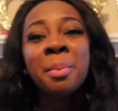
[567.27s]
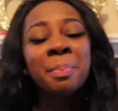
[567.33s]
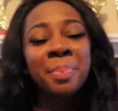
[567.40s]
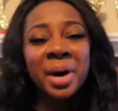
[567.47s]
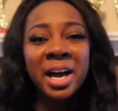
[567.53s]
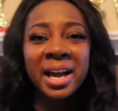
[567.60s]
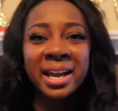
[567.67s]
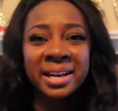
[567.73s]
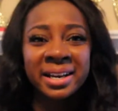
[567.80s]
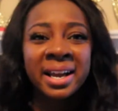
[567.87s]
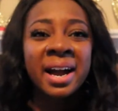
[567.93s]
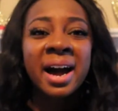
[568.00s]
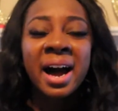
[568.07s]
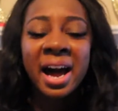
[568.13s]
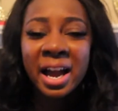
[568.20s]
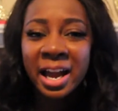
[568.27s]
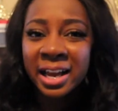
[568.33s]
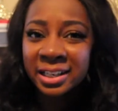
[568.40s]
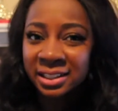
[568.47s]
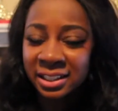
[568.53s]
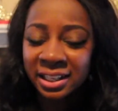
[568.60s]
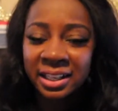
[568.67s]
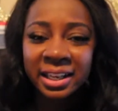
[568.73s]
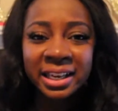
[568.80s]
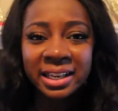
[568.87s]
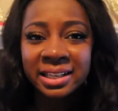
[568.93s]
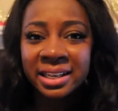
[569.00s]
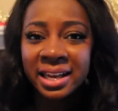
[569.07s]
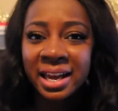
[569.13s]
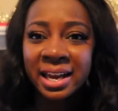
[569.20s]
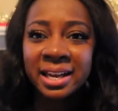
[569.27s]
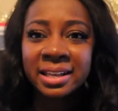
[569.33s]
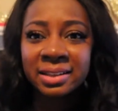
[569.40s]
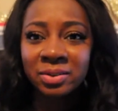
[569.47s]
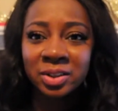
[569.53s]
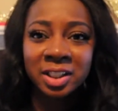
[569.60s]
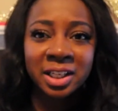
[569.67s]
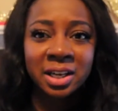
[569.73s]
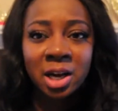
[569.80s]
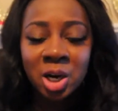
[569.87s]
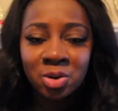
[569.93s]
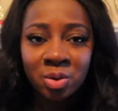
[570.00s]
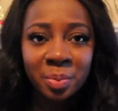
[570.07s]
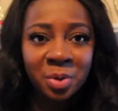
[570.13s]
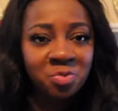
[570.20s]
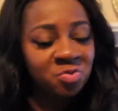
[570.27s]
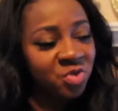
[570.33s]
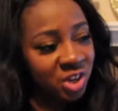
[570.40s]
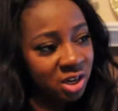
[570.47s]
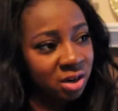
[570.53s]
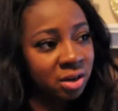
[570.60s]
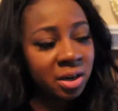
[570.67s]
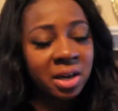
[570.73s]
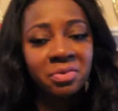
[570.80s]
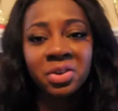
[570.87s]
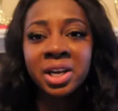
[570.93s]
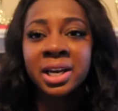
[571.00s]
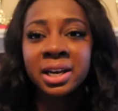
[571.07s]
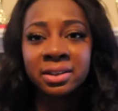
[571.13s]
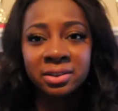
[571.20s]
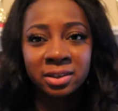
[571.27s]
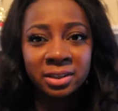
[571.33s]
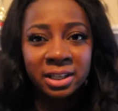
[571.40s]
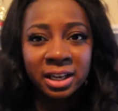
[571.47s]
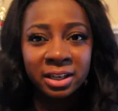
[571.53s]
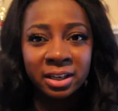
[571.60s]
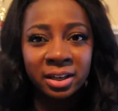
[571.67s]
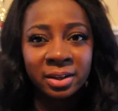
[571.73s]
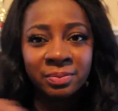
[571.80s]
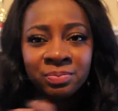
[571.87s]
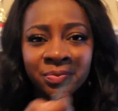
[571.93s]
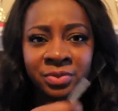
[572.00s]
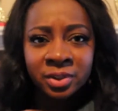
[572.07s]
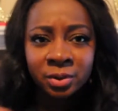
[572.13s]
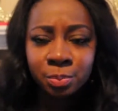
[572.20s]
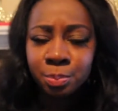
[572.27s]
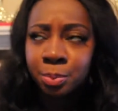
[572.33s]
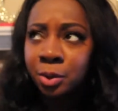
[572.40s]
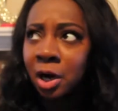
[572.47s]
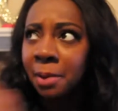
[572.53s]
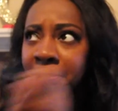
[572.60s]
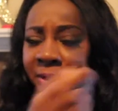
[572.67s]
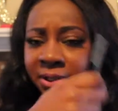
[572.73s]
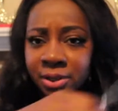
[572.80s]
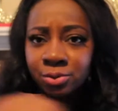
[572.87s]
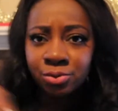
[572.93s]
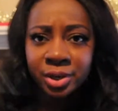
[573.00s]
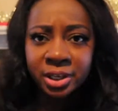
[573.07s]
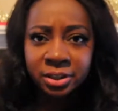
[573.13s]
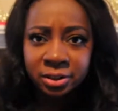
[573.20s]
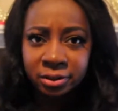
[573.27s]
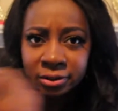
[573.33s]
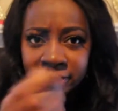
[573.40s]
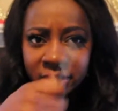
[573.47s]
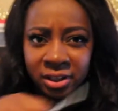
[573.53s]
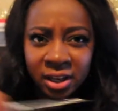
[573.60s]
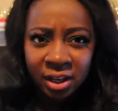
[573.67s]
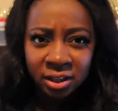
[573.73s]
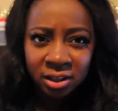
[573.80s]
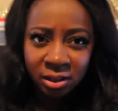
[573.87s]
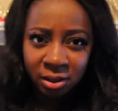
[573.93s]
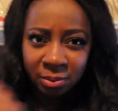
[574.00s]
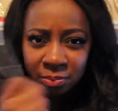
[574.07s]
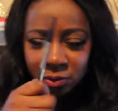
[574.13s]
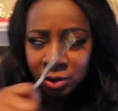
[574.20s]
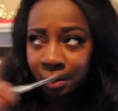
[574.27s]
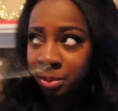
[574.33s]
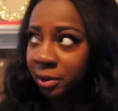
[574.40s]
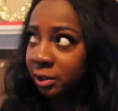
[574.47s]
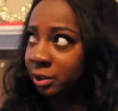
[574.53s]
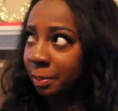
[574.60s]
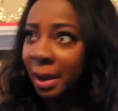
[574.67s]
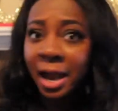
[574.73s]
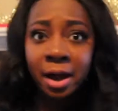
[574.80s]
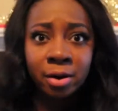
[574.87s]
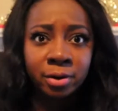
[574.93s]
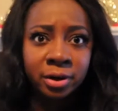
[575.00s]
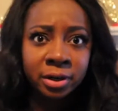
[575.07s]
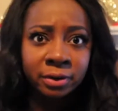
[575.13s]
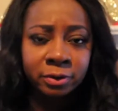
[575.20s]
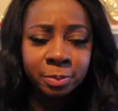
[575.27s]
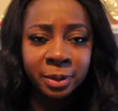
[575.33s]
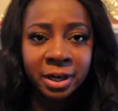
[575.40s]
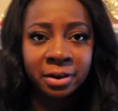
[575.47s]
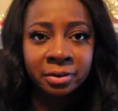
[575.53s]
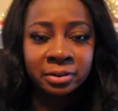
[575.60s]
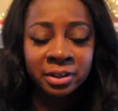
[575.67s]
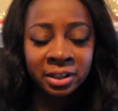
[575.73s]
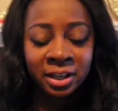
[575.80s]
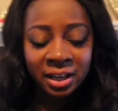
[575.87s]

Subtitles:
But I actually, like, in the end, once I got over my fear of it and learned how to properly wield the power of the brown